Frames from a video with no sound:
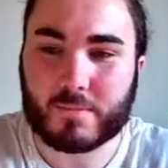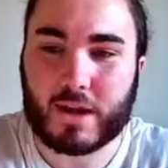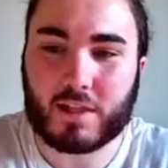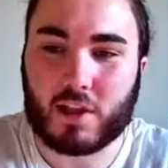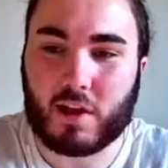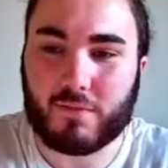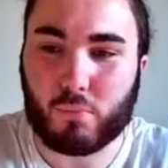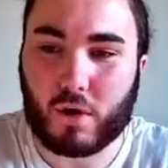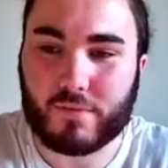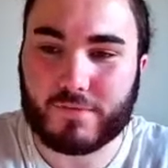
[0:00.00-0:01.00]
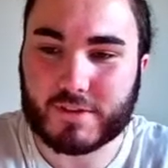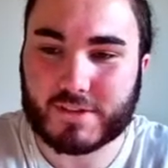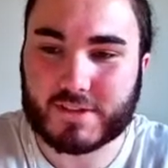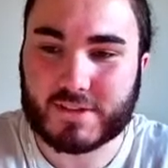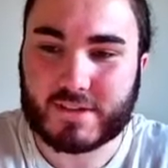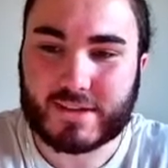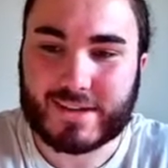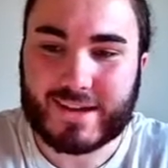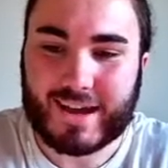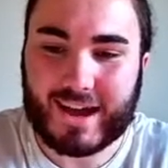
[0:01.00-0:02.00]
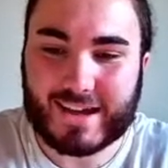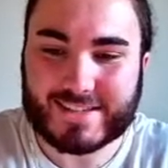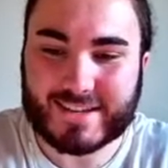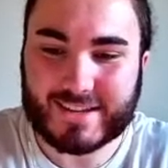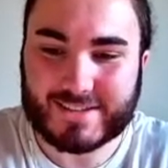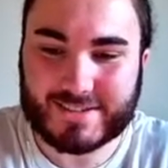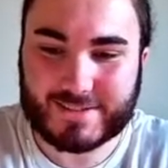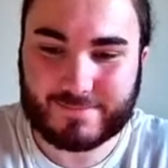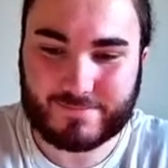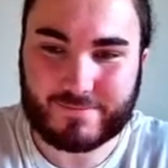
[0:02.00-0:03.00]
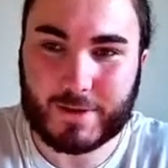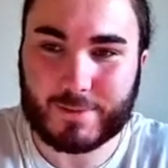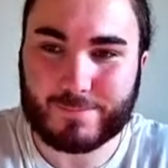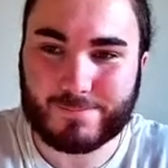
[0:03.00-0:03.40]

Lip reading: a lot of Watford's assets, right?